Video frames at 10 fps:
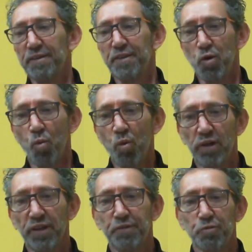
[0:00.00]
the
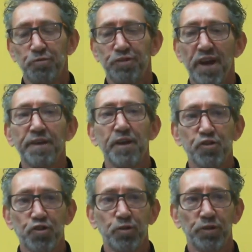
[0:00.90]
wheel into
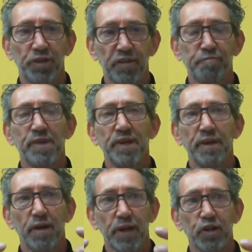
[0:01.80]
10-inch could give
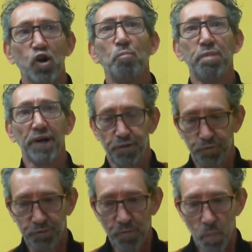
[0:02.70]
me a
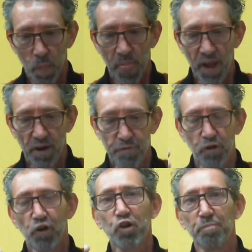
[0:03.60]

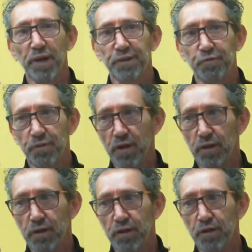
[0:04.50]
very compact
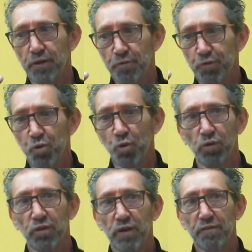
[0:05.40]

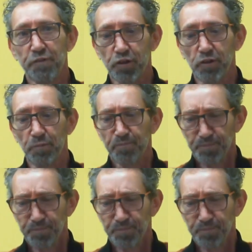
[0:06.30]
vehicle.